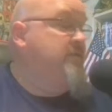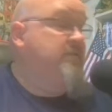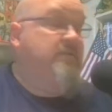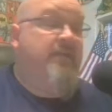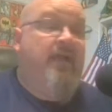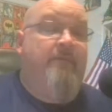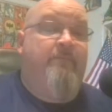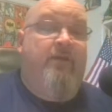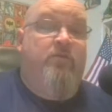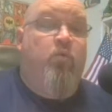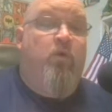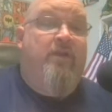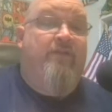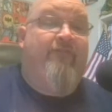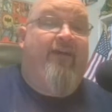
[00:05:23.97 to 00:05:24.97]
got to be like
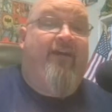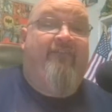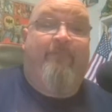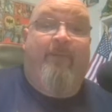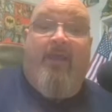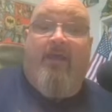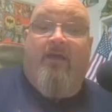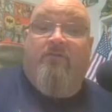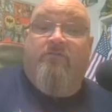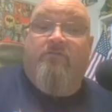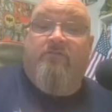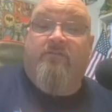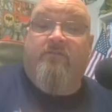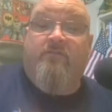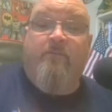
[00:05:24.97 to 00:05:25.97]
25
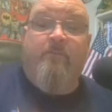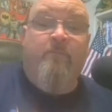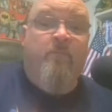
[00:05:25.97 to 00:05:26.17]
pounds.